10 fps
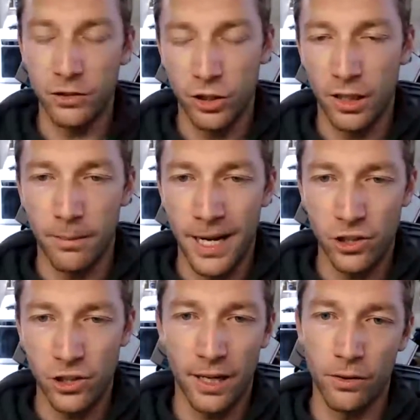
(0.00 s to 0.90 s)
shit on my
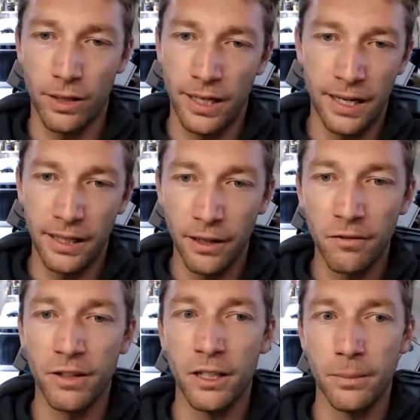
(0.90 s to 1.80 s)
channel than any other
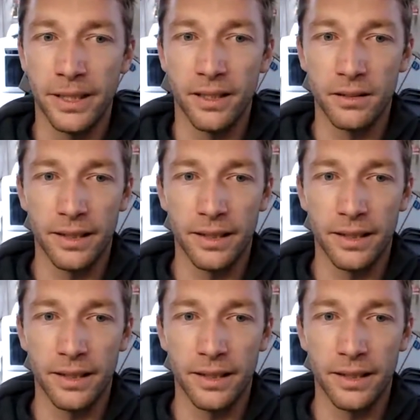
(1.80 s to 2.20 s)
video because,